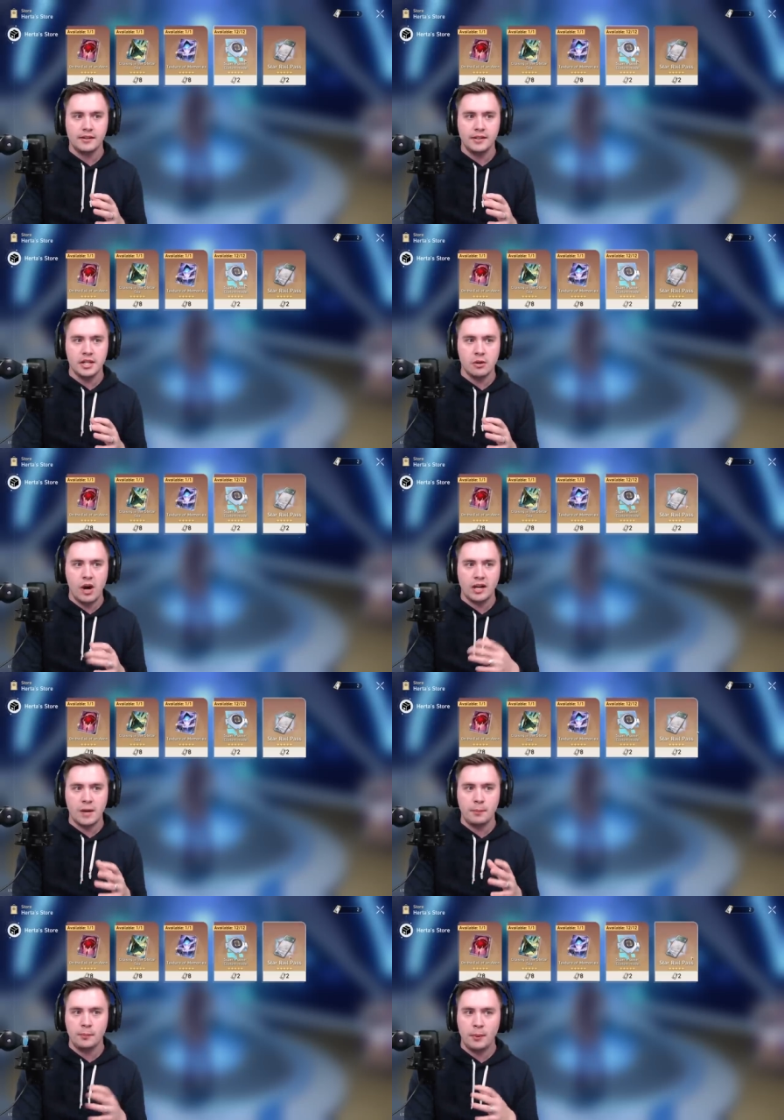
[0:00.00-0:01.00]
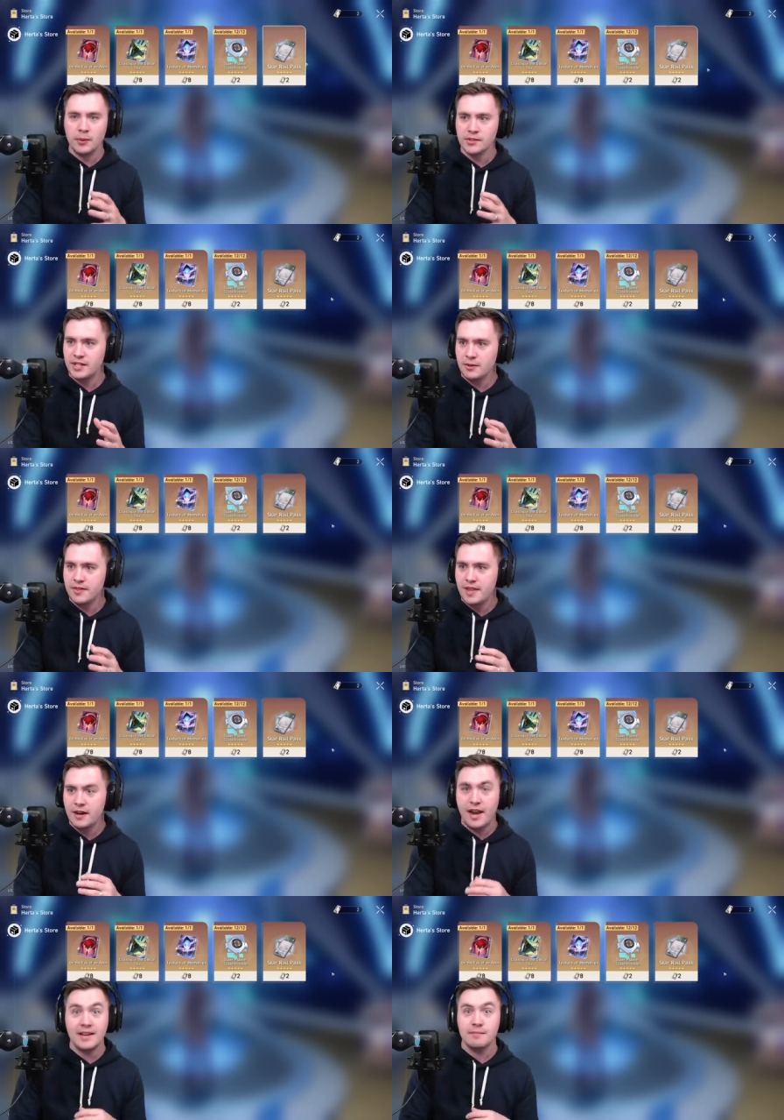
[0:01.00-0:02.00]
you know, a couple of pulls here and
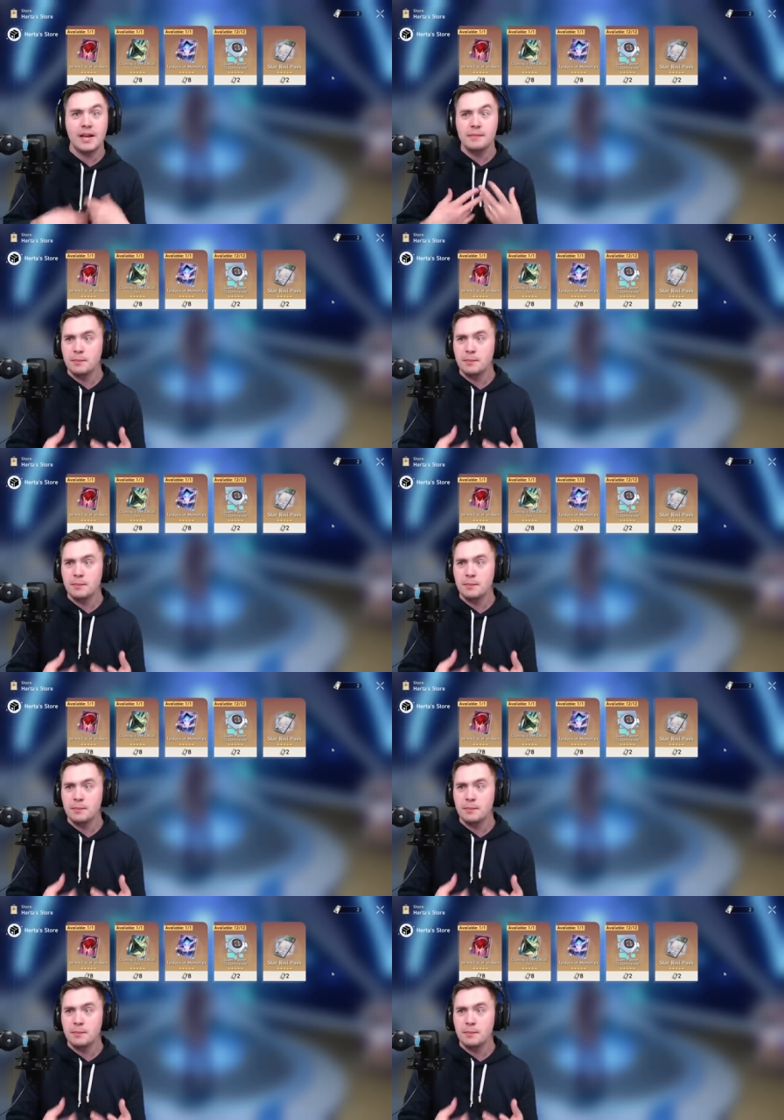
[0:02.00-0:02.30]
there and maybe